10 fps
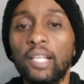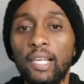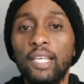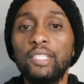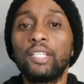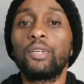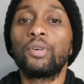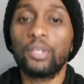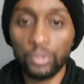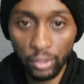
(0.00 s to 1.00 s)
Ledger, you're
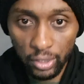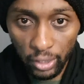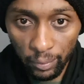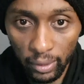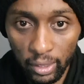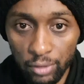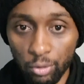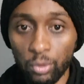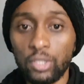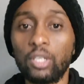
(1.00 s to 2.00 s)
gonna do your trial balance.
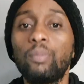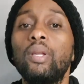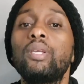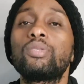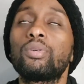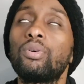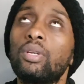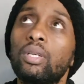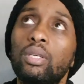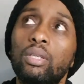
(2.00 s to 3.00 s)
From your trial balance, you're
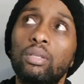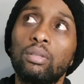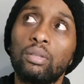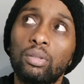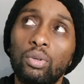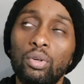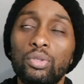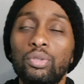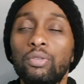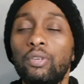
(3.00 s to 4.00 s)
gonna go
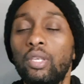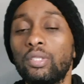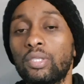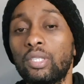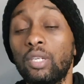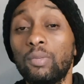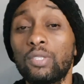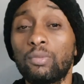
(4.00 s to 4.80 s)
to your financial statements.